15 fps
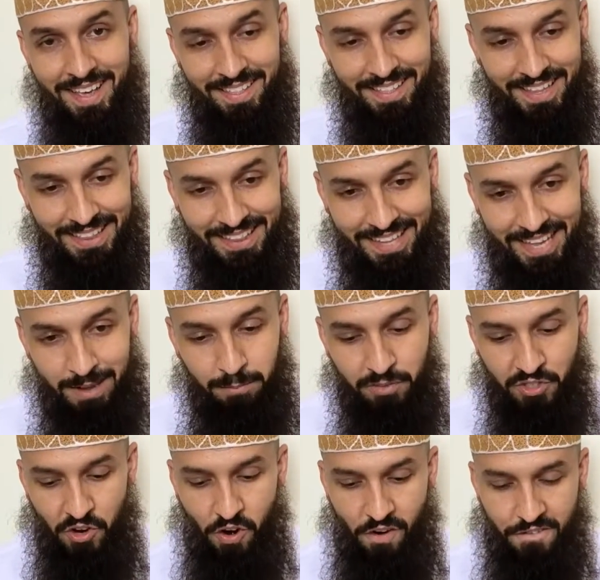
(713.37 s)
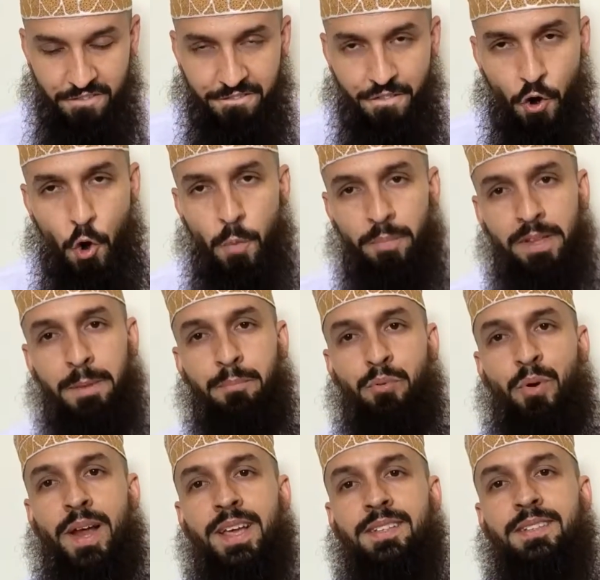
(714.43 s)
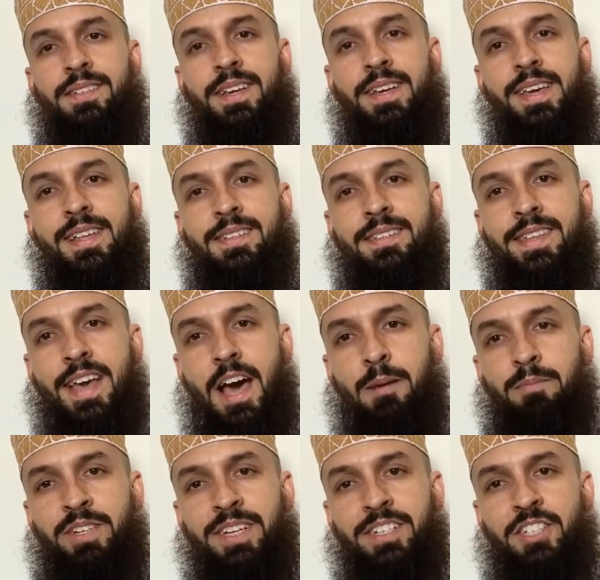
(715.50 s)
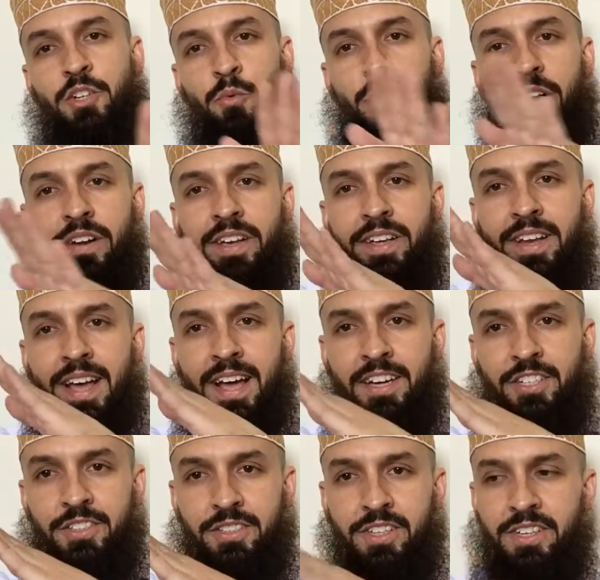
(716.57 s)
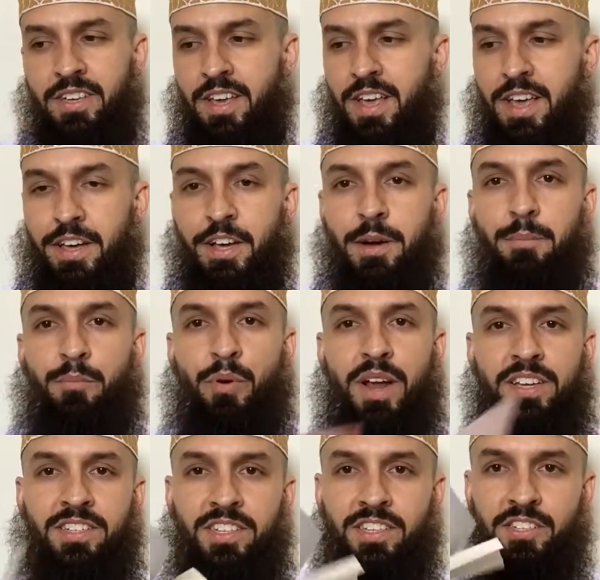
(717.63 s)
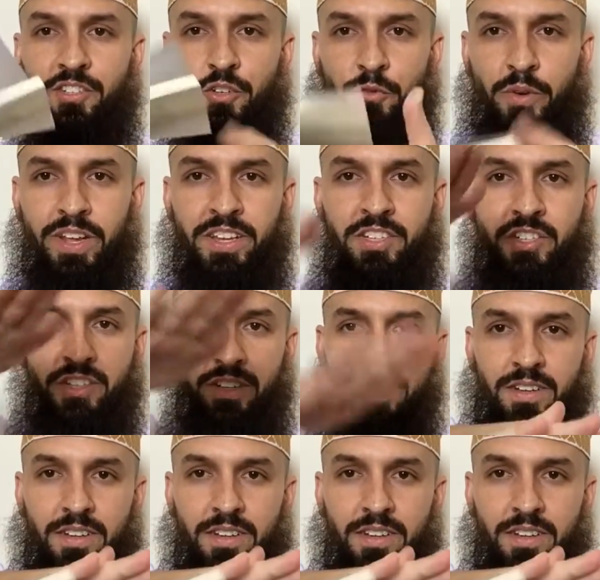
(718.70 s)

the limbs are firmly pressed against the object to where it actually compresses to reach